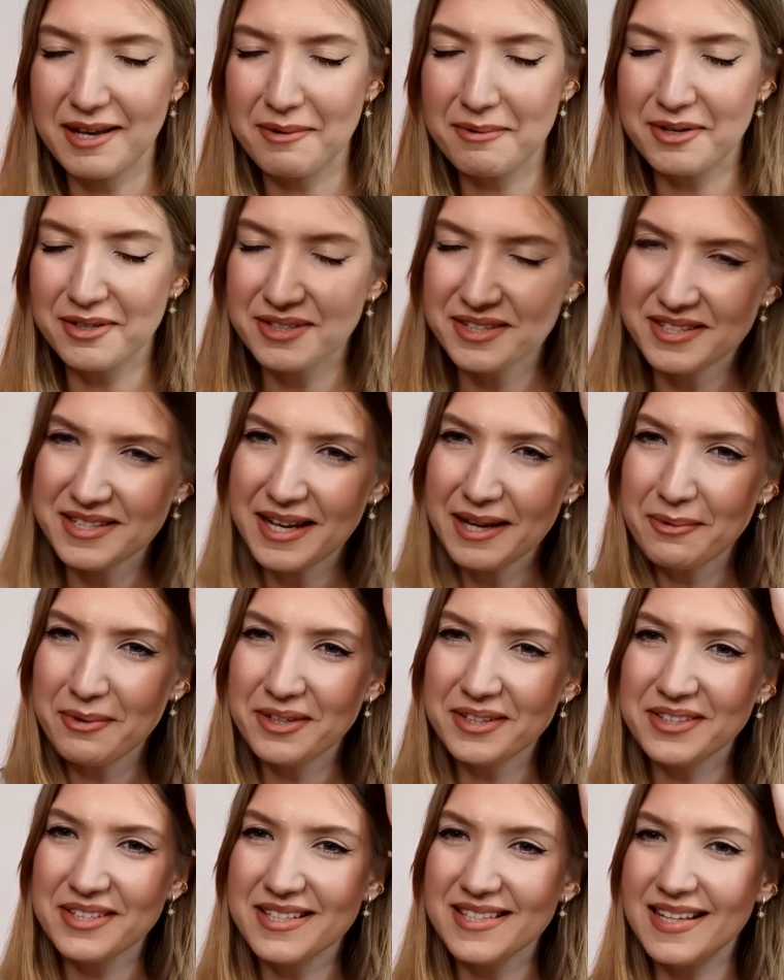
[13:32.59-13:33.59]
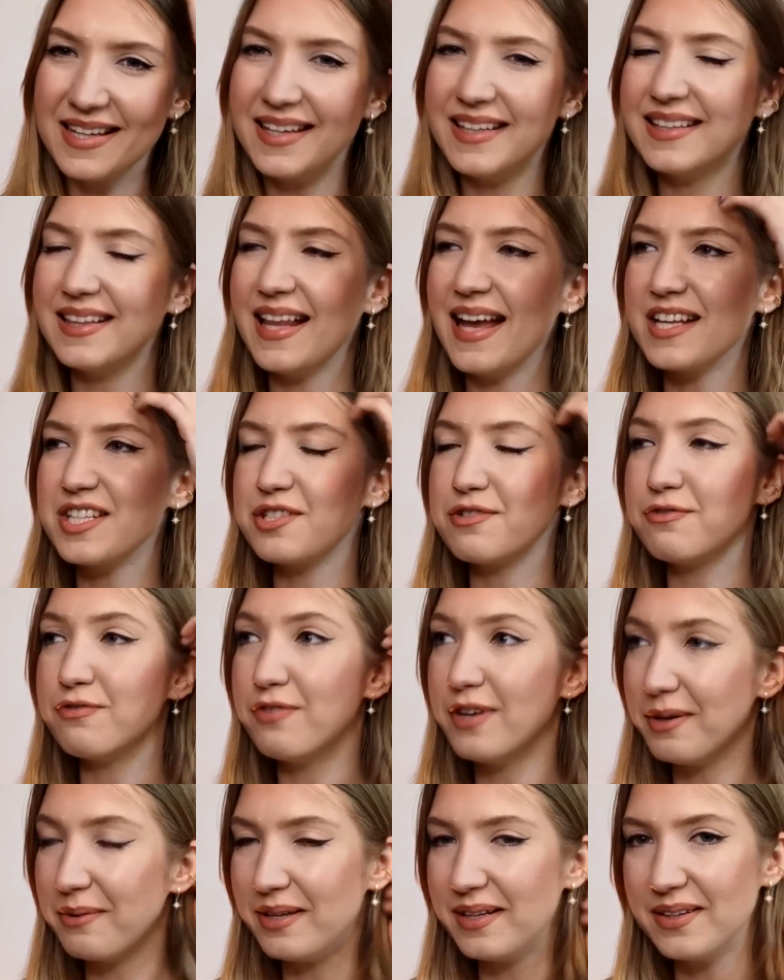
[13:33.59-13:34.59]
I want to say it lasts
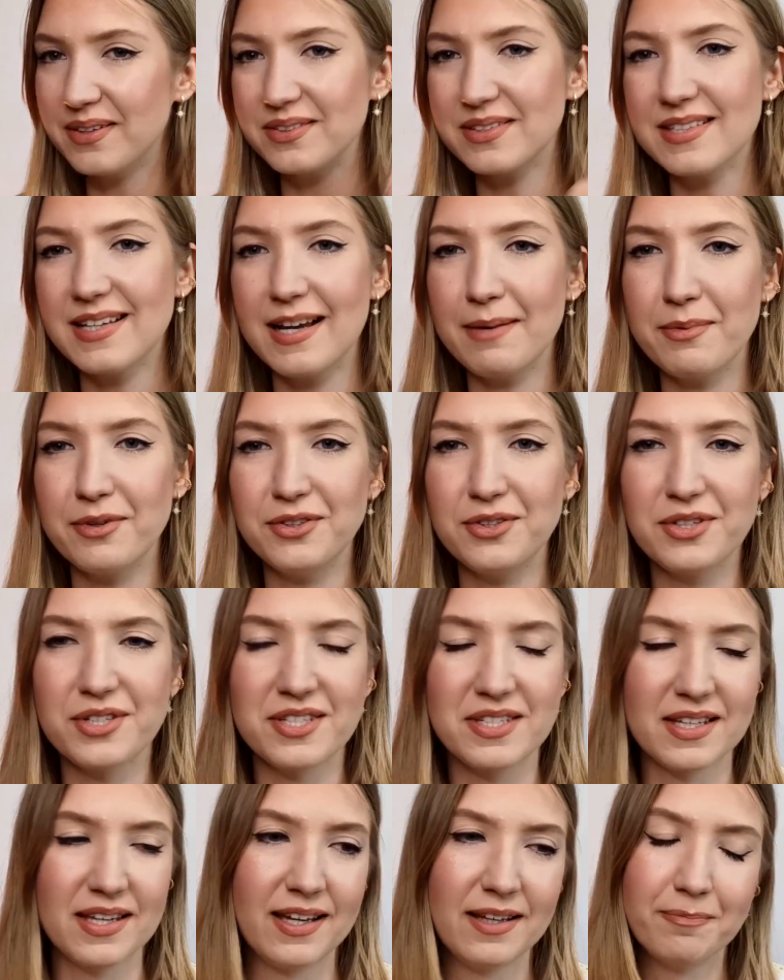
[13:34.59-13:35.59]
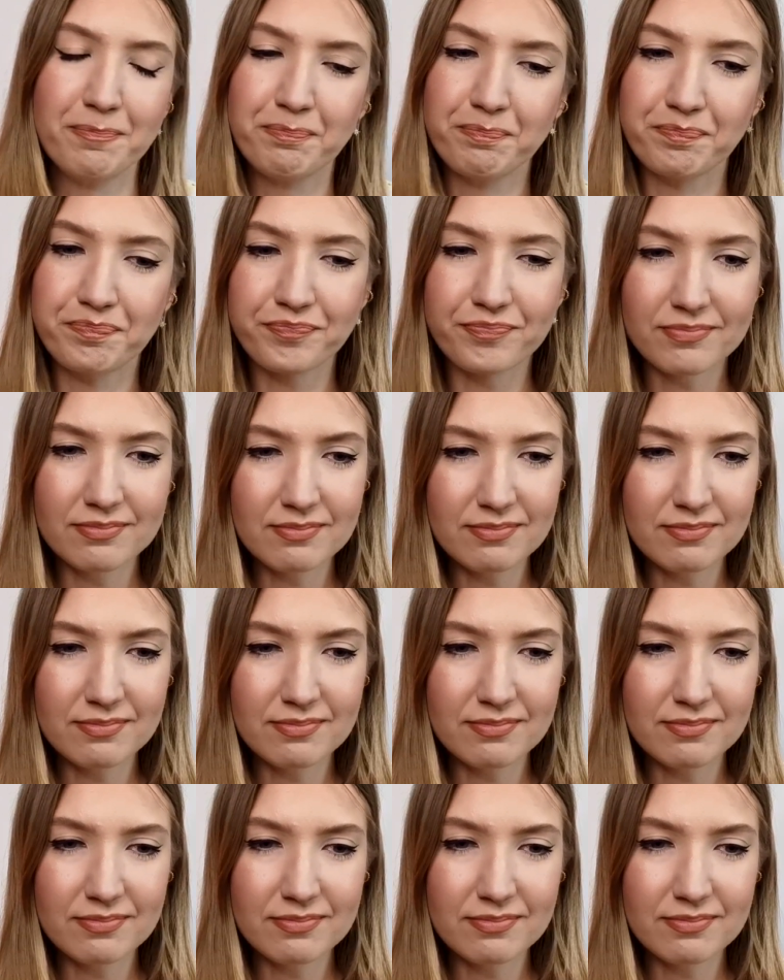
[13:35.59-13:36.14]
very long time on your skin.